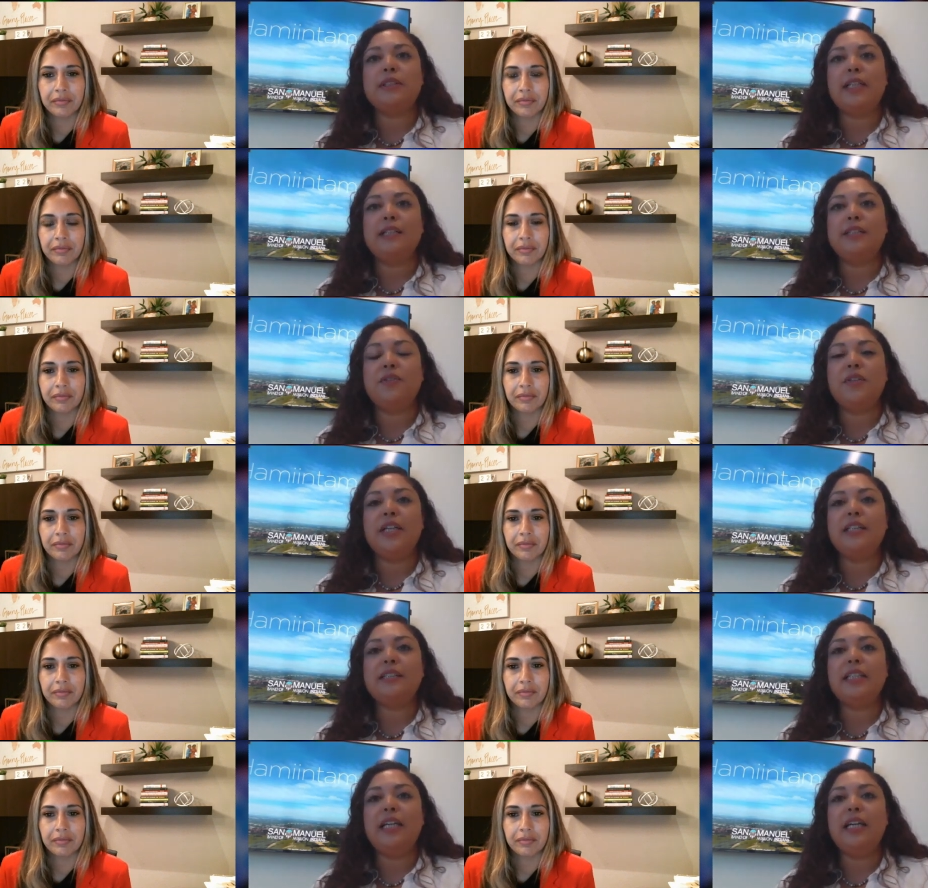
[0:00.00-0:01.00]
Speaker 1: kinds of
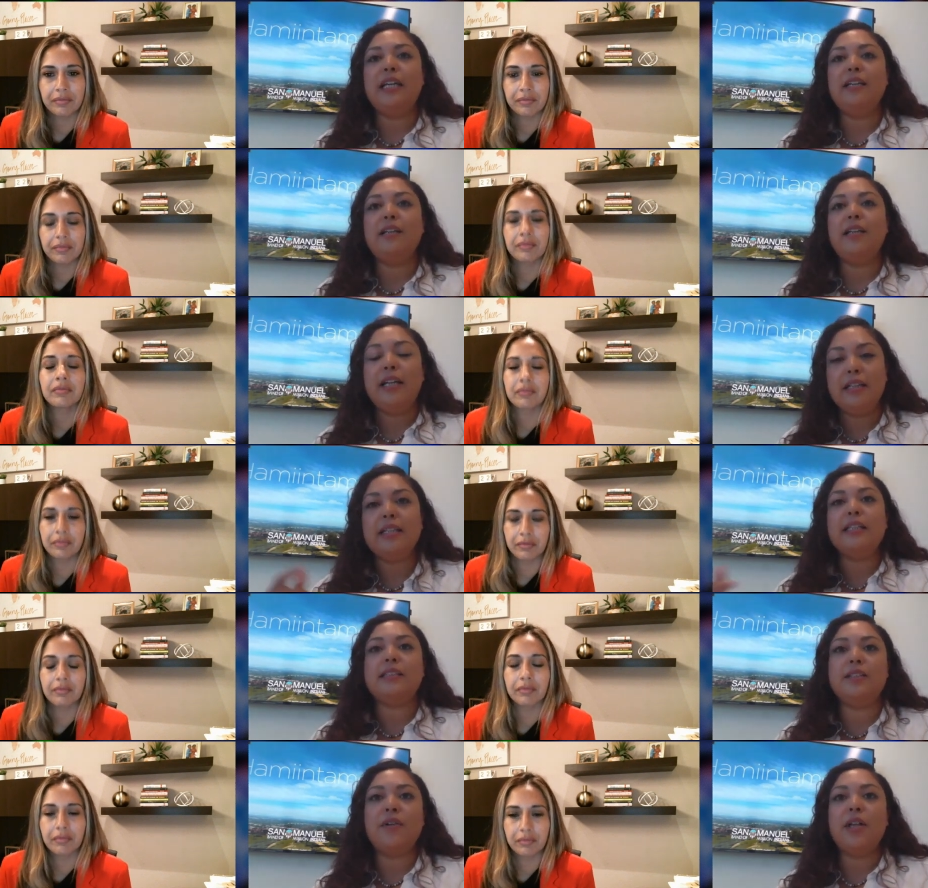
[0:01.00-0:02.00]
things in in
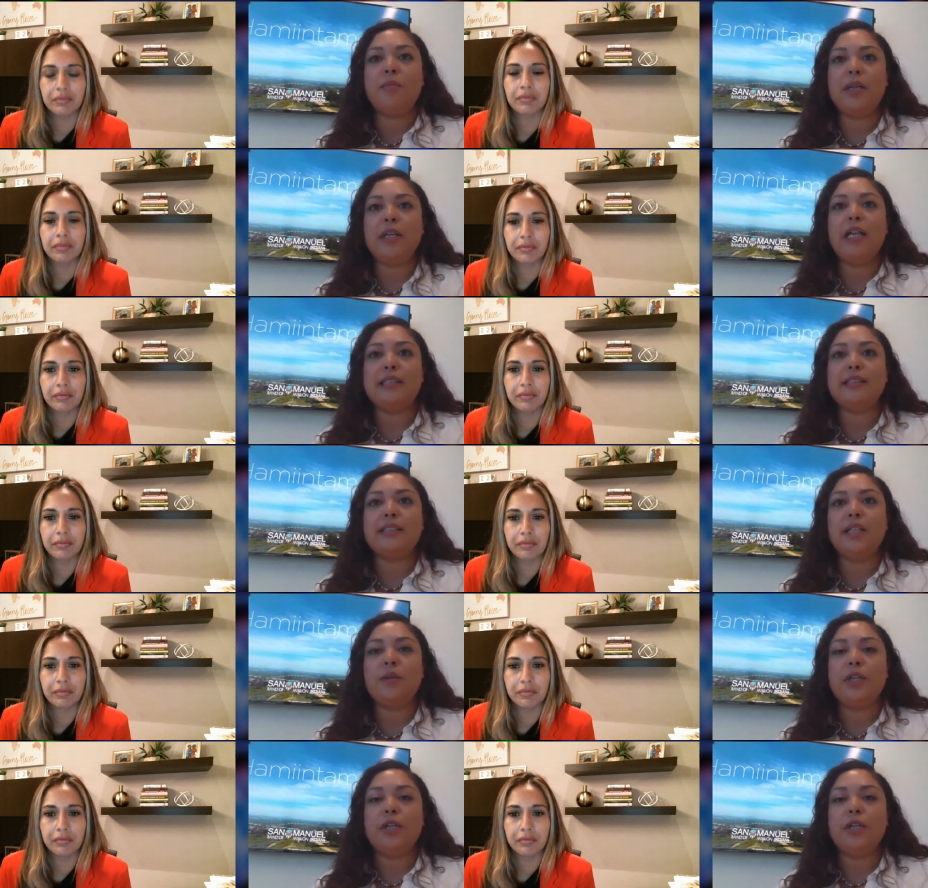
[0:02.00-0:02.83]
these development classes that we